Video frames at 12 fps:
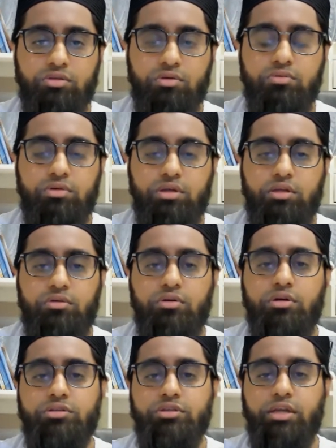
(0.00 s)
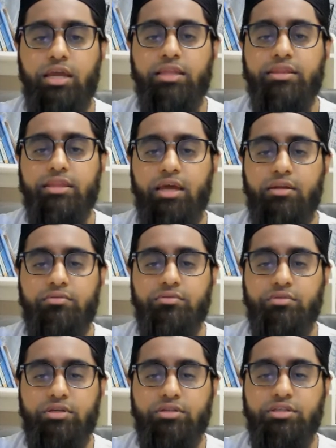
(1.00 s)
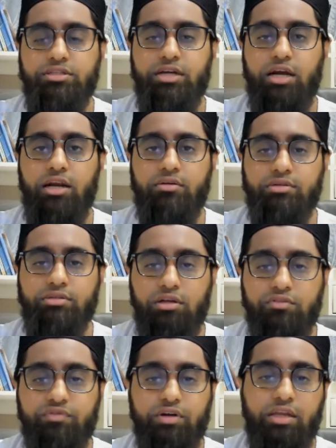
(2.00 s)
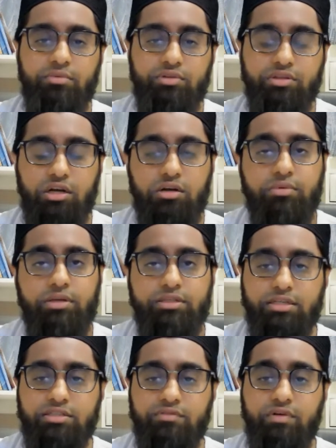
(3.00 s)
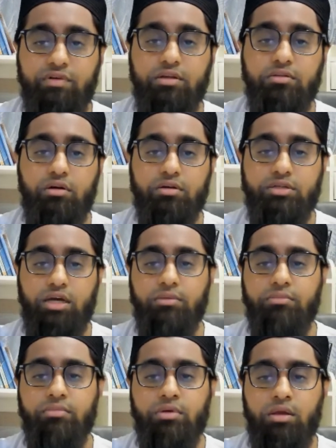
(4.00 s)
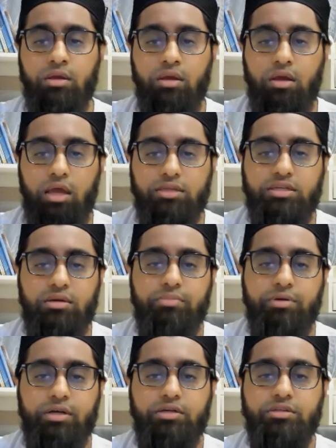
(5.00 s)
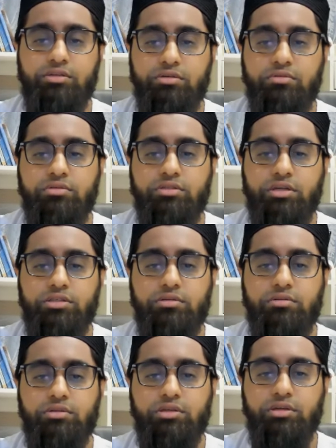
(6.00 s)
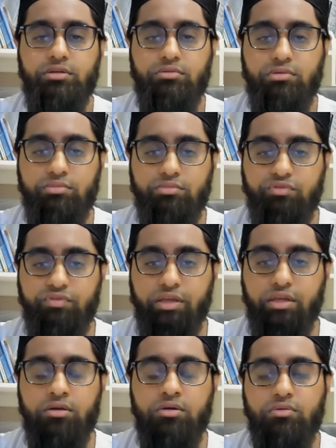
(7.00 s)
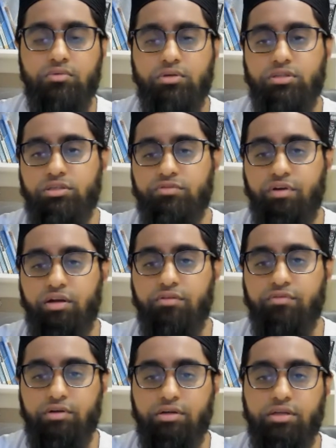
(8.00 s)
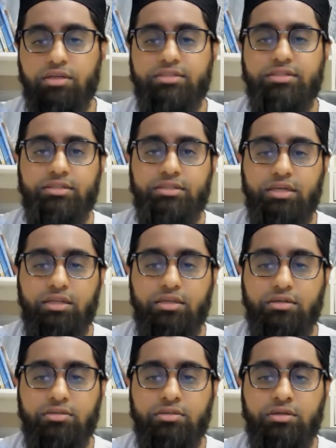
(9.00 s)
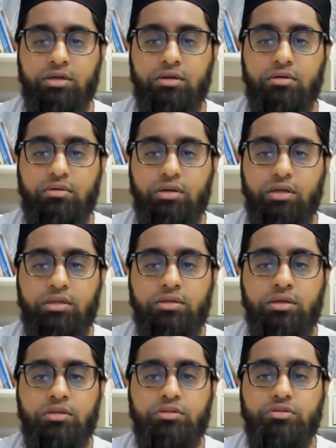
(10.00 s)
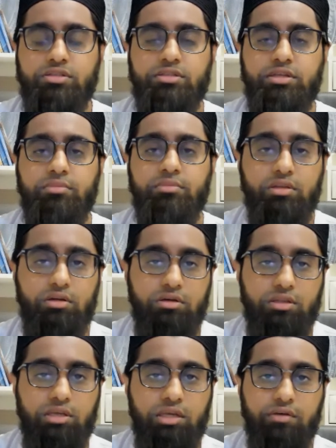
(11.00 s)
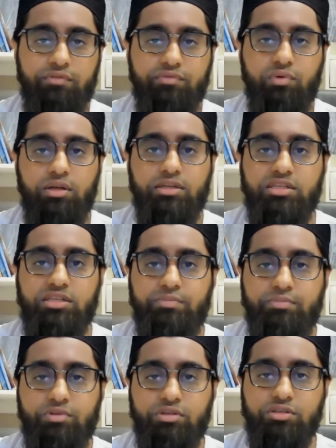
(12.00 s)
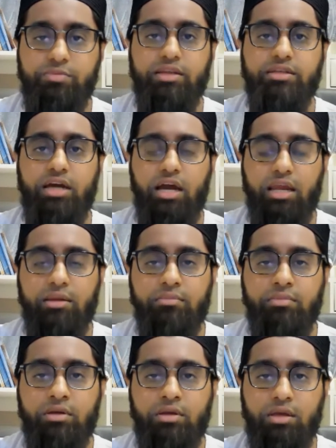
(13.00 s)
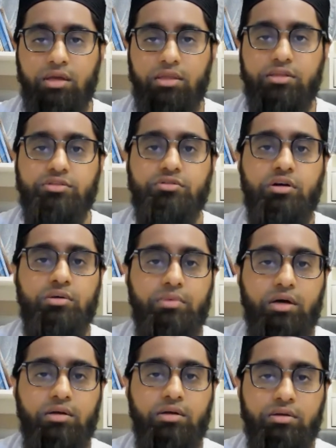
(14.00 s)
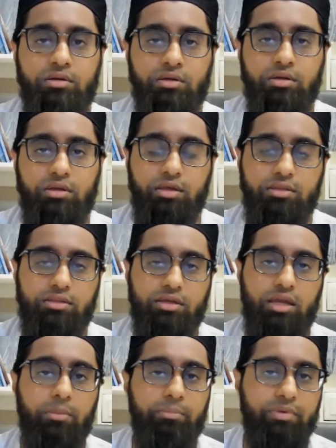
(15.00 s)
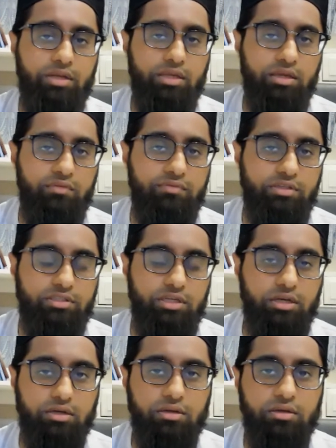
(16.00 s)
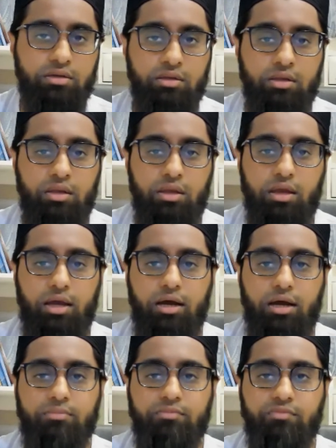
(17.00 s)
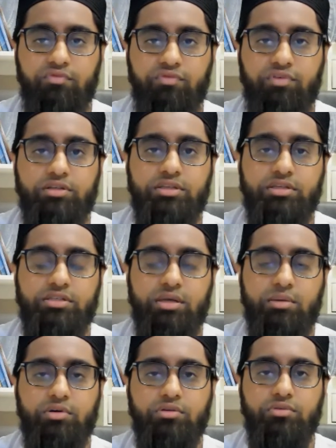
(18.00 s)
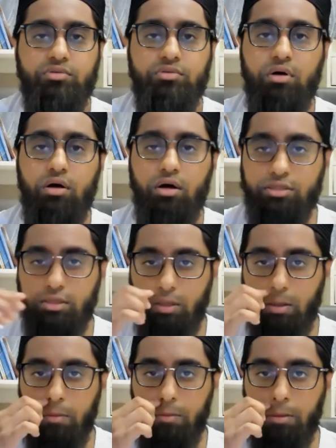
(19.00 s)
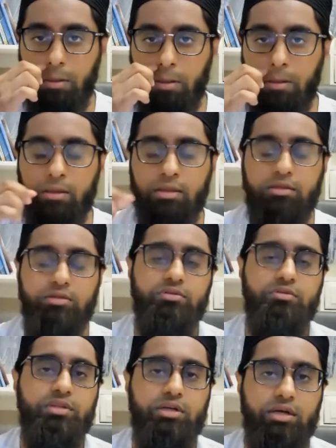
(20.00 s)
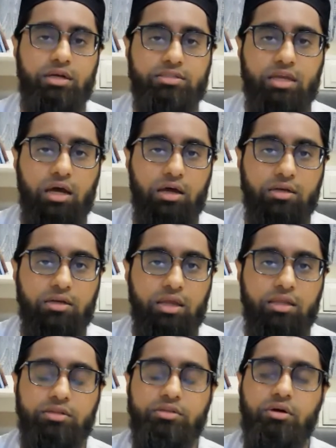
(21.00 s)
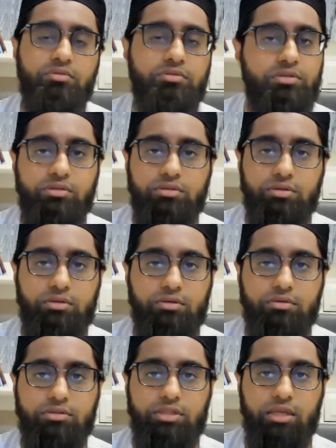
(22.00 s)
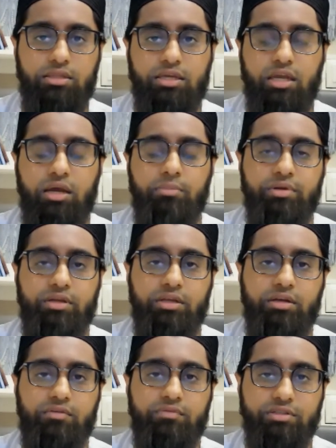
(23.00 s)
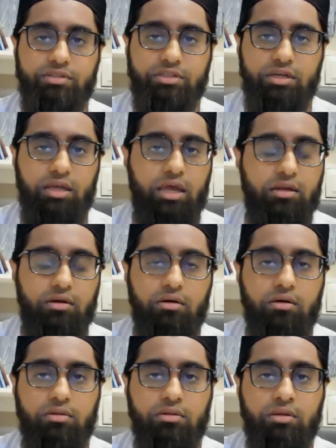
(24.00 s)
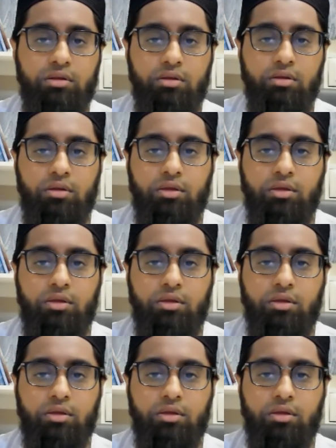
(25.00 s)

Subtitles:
So in order to get that desired result for chemotherapy, it takes a very long time as compared to surgically removing, which is very, very instantaneous, right? So similarly, if one is to spend time in the sohbah, in the company of their shaykh, versus someone who on their own do their azkar and don't stay in the company of their shaykh at all,